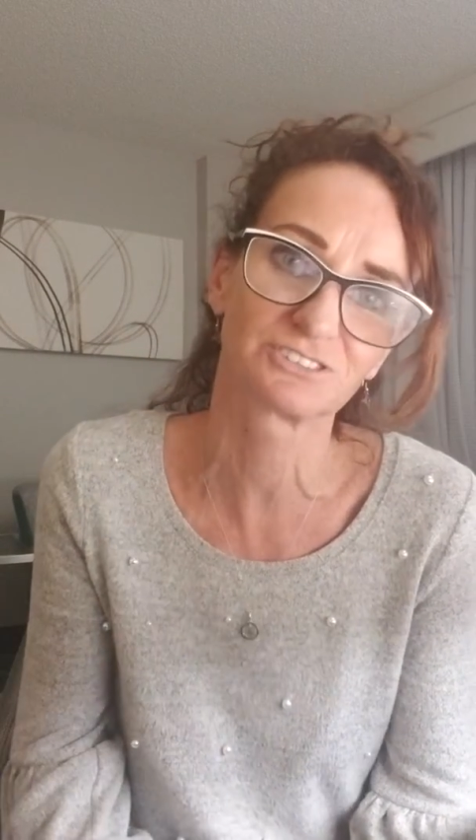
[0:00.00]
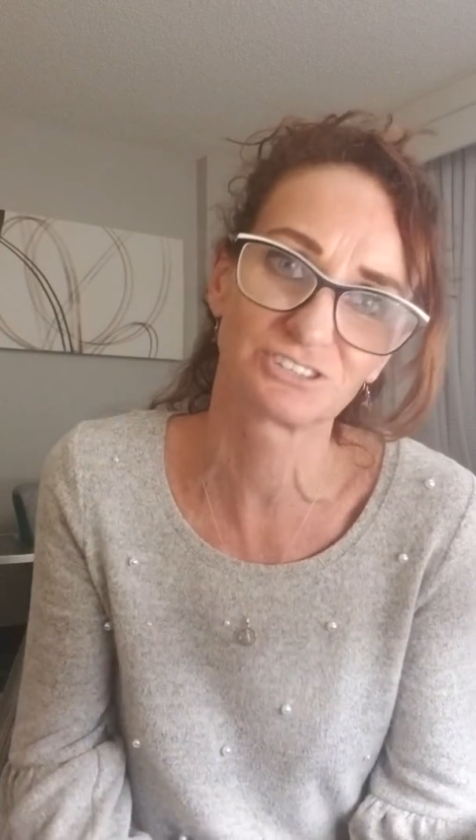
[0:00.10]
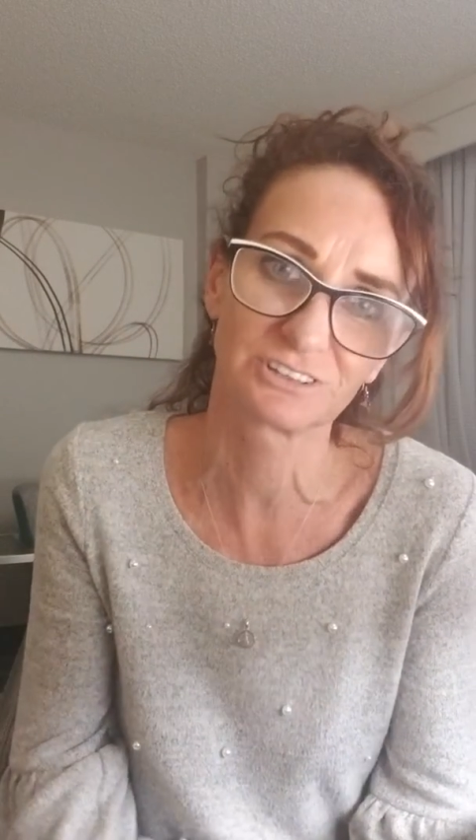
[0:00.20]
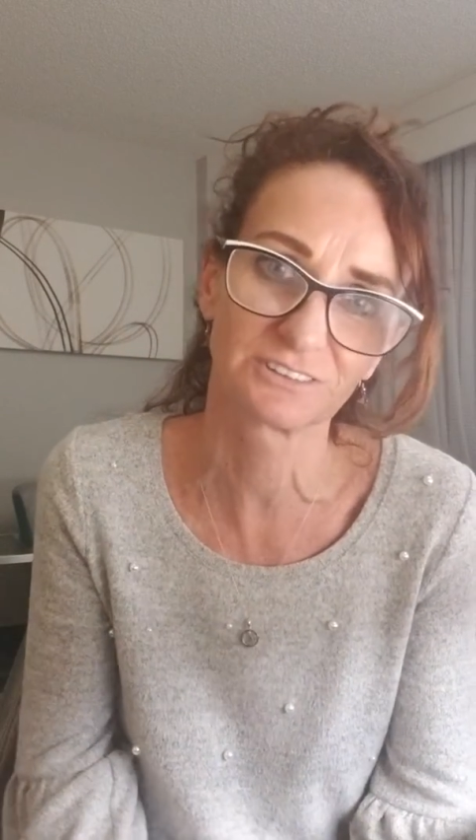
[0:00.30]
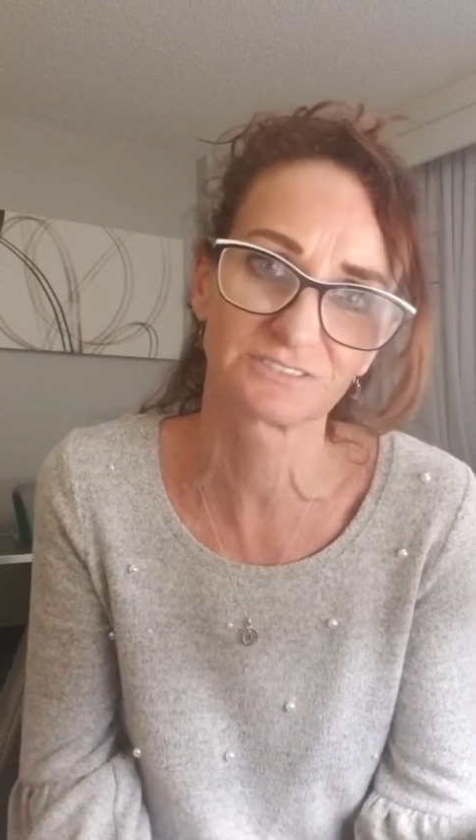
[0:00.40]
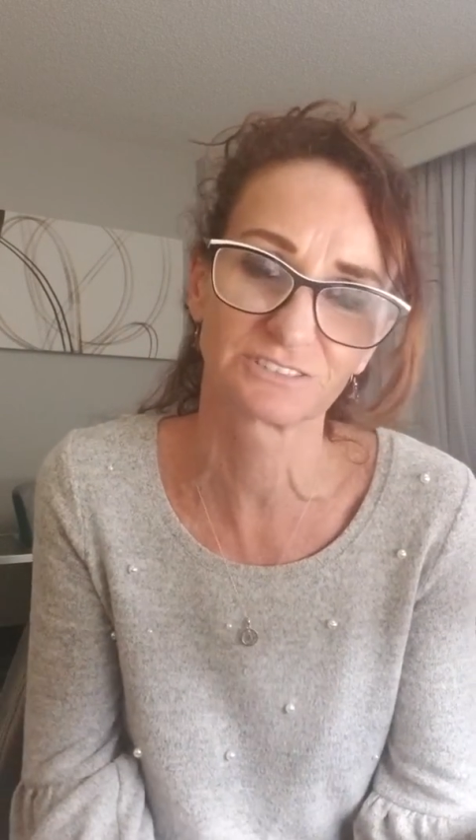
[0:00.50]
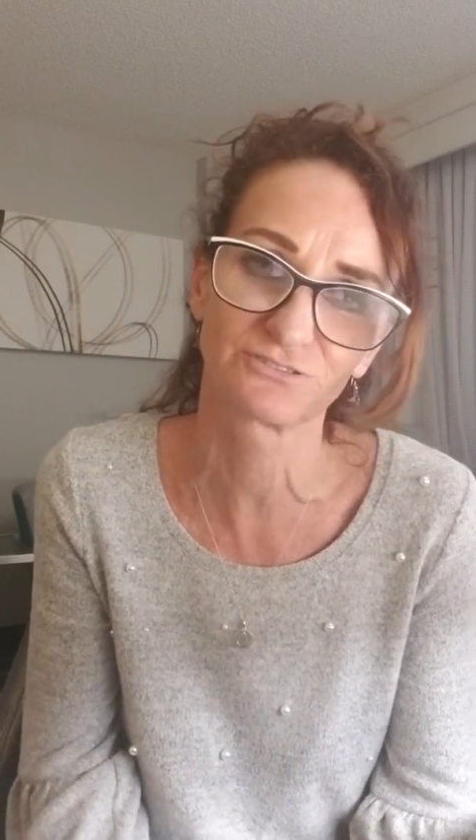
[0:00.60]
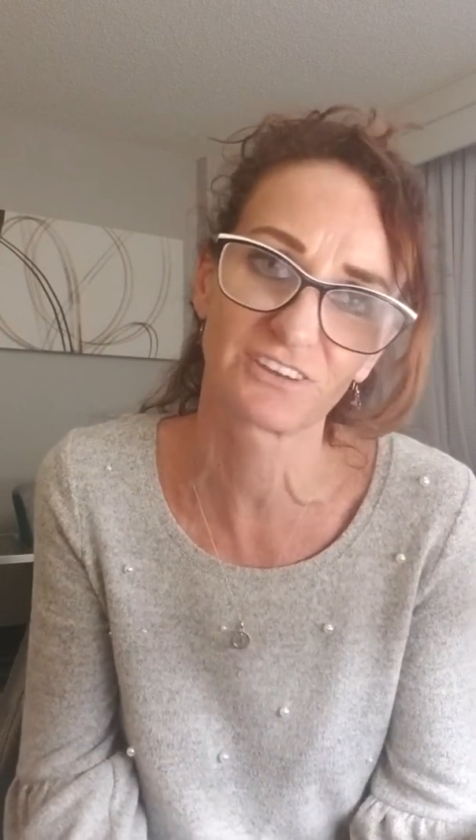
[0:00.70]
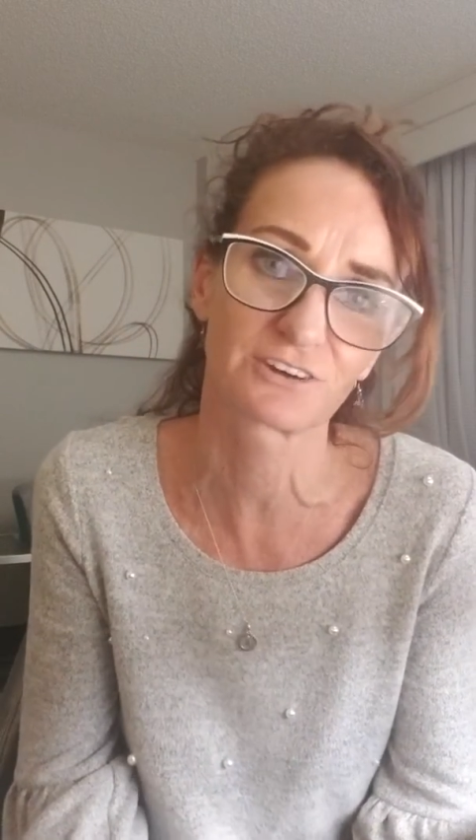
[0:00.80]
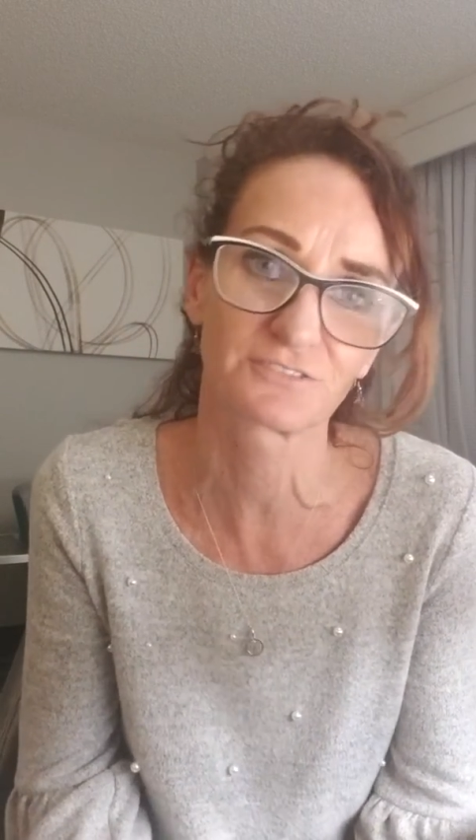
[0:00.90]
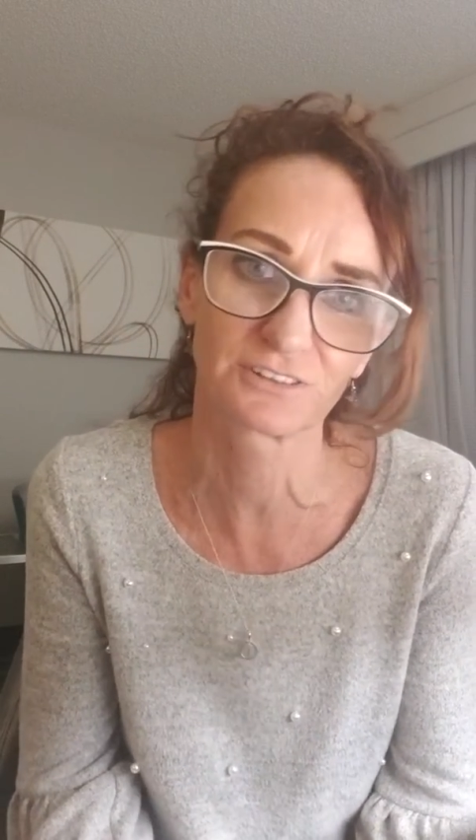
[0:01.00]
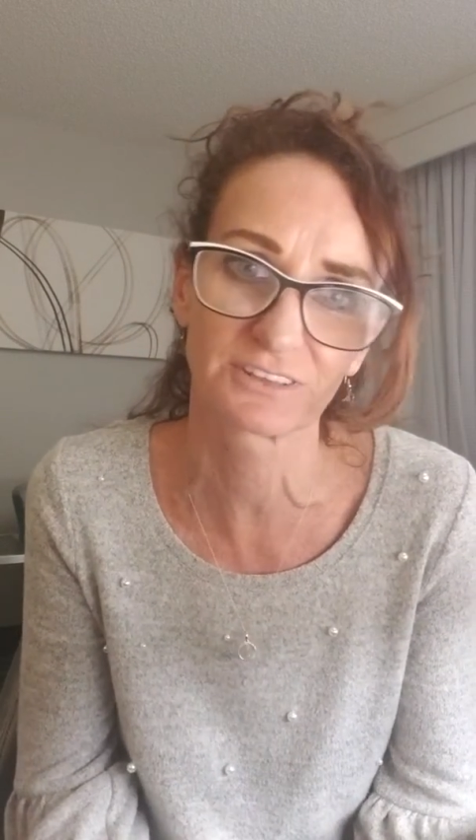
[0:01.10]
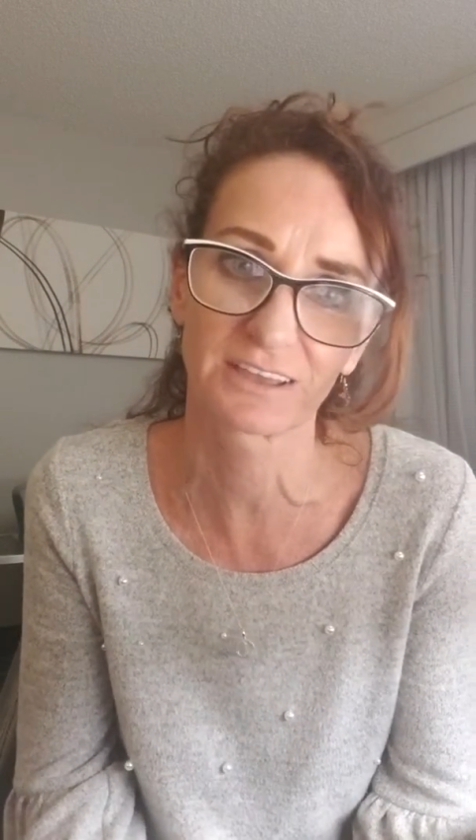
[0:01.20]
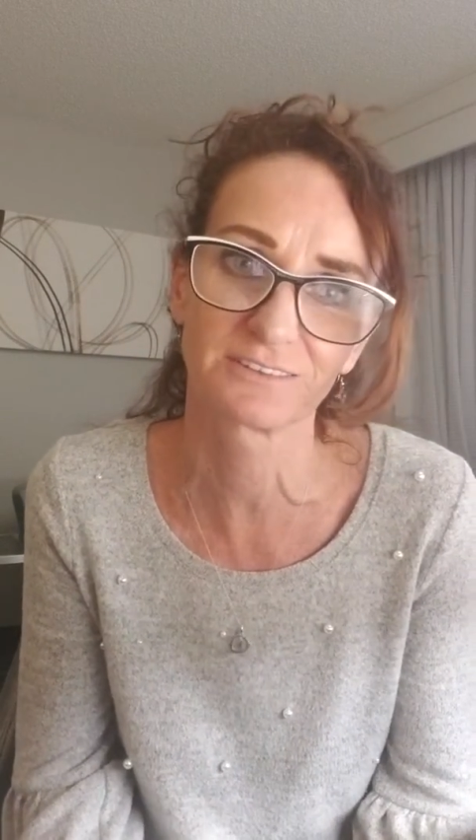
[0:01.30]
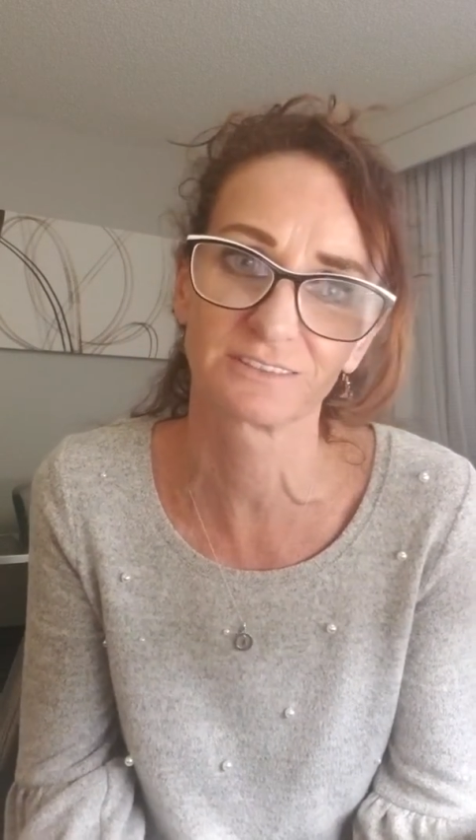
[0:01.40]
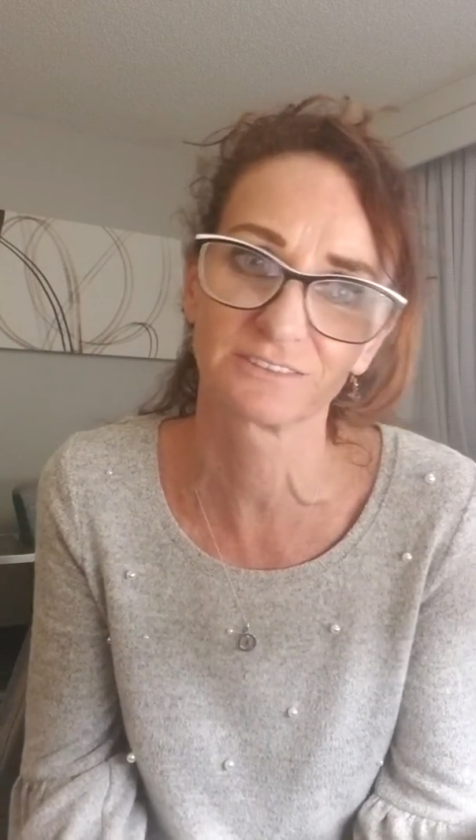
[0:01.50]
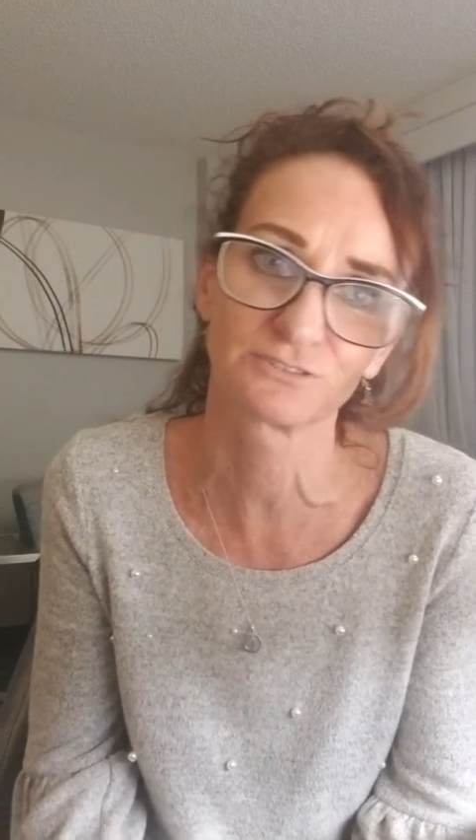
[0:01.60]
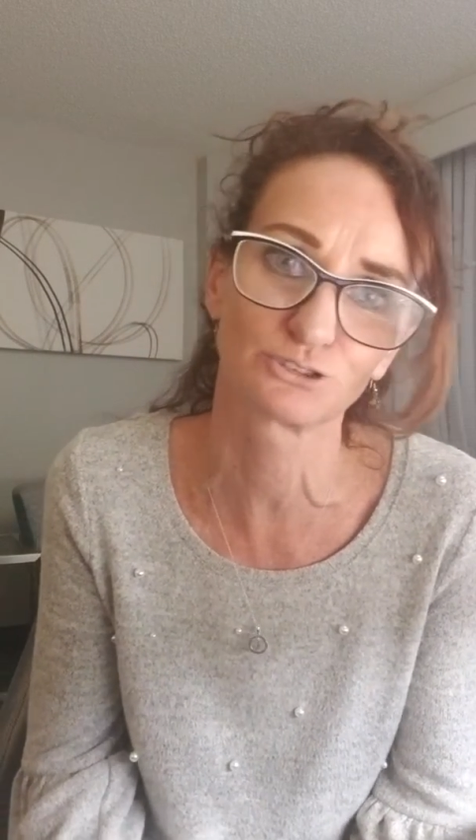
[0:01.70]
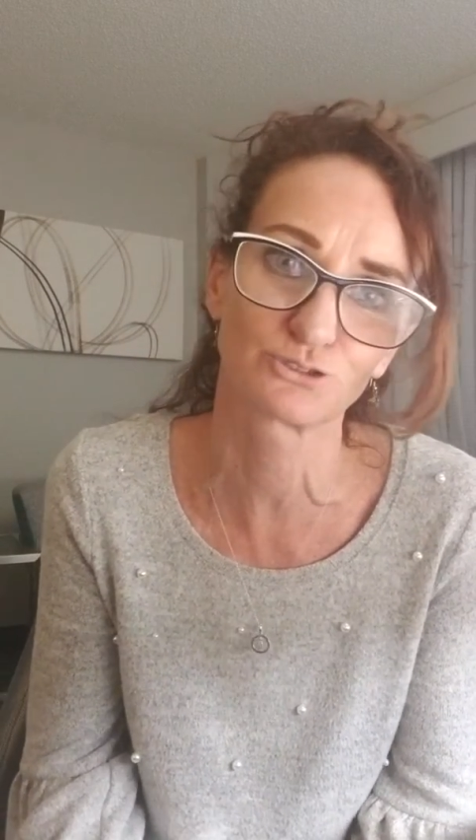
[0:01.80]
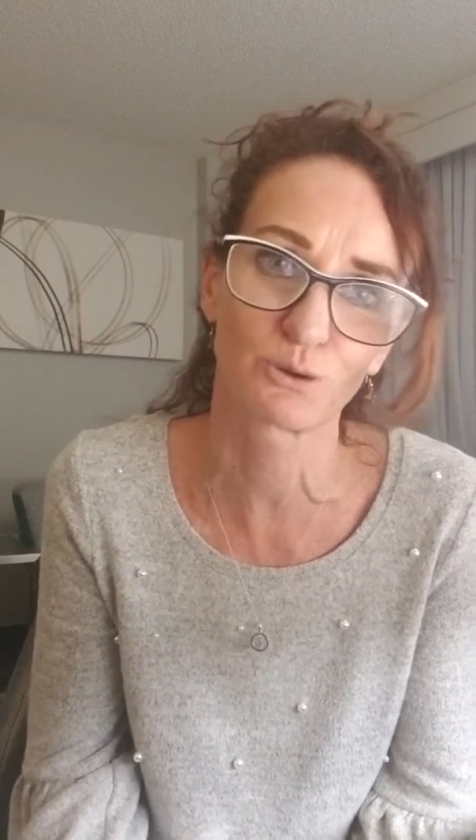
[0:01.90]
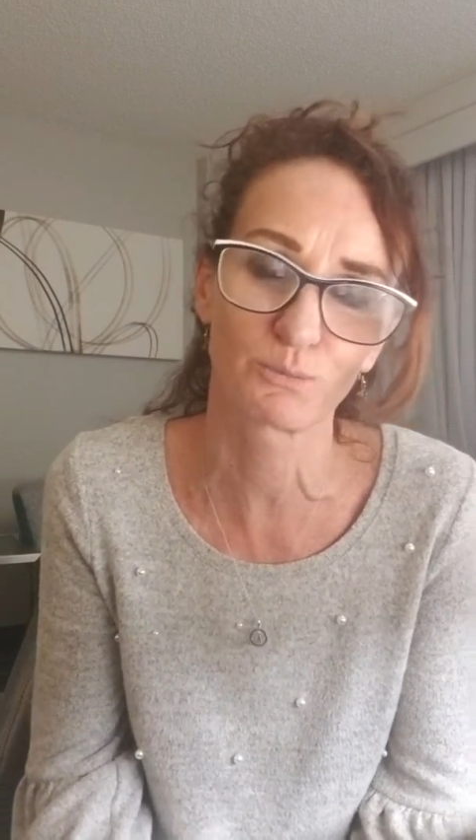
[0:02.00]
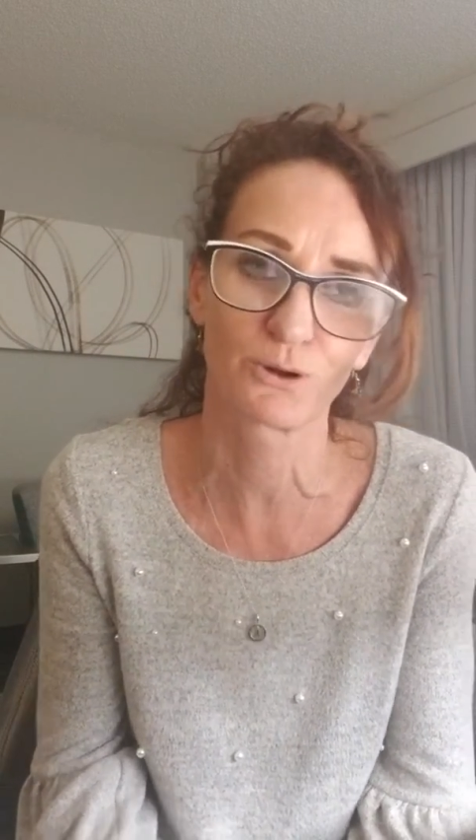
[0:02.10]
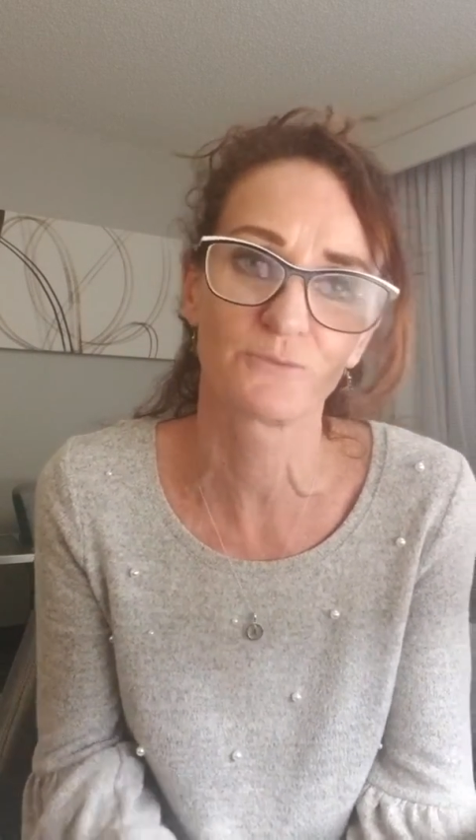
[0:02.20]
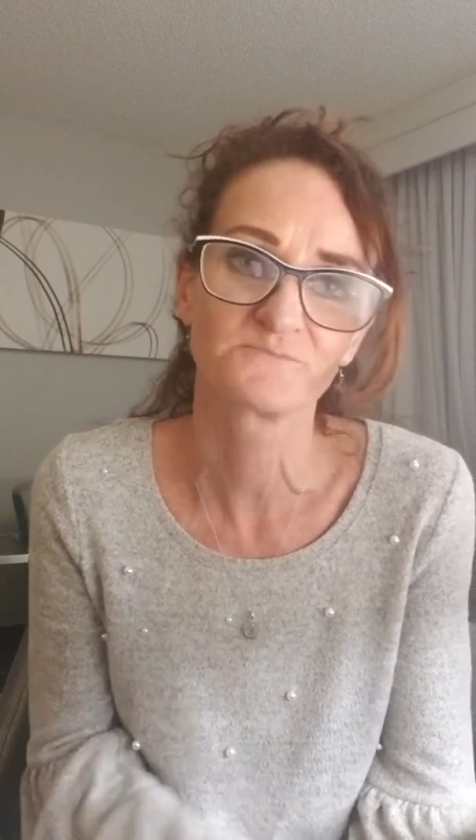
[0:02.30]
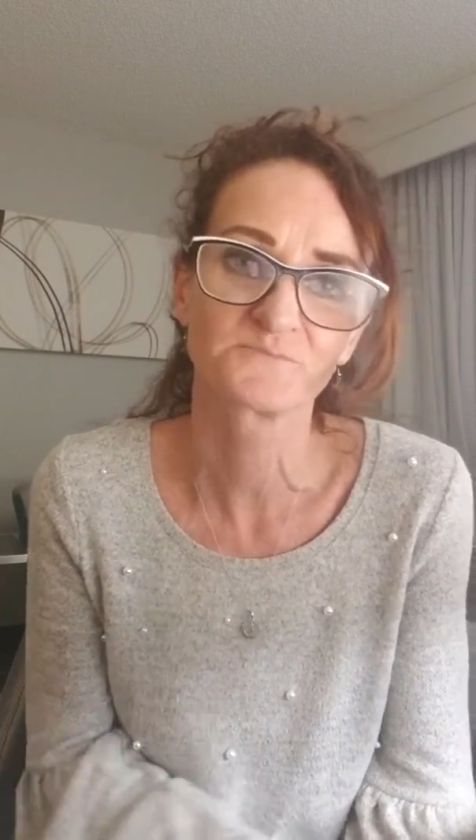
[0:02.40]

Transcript: She lives in Fairfield. I live in Trumbull.